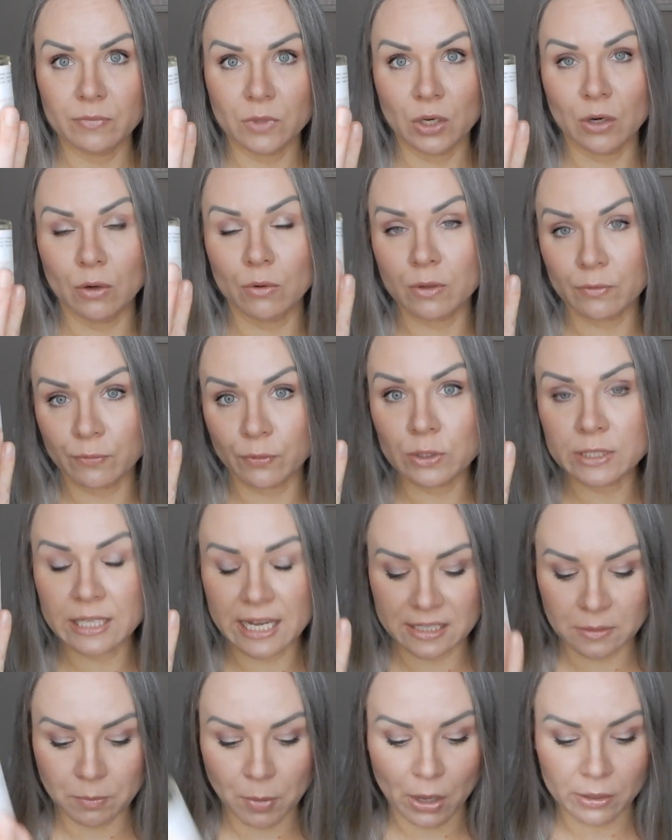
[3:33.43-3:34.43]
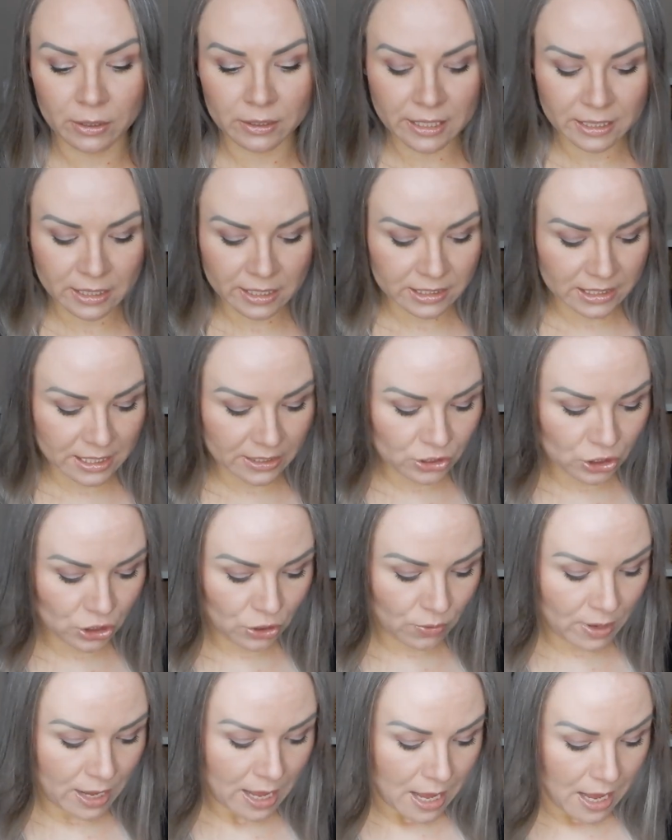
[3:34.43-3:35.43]
you know, the full size bottle that they sent
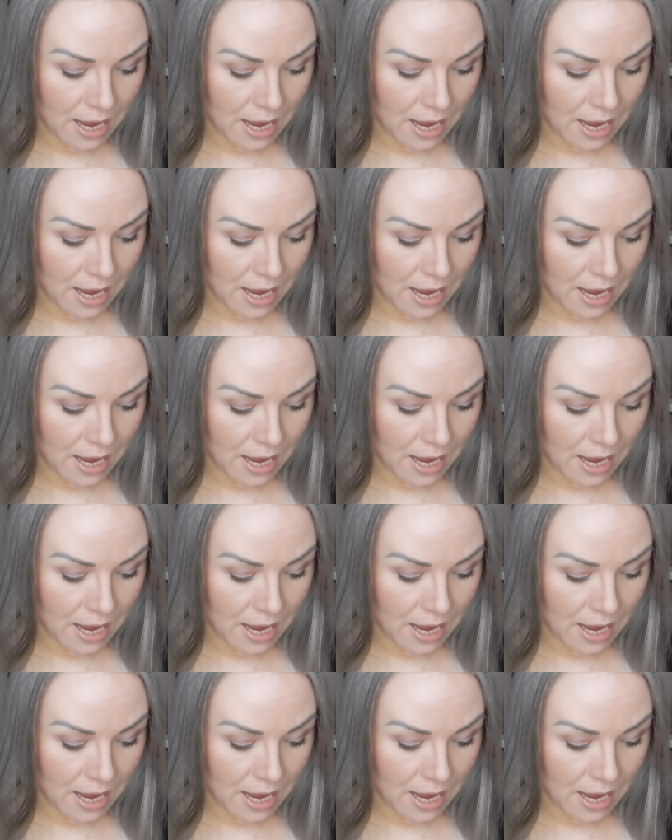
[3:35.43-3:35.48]
you.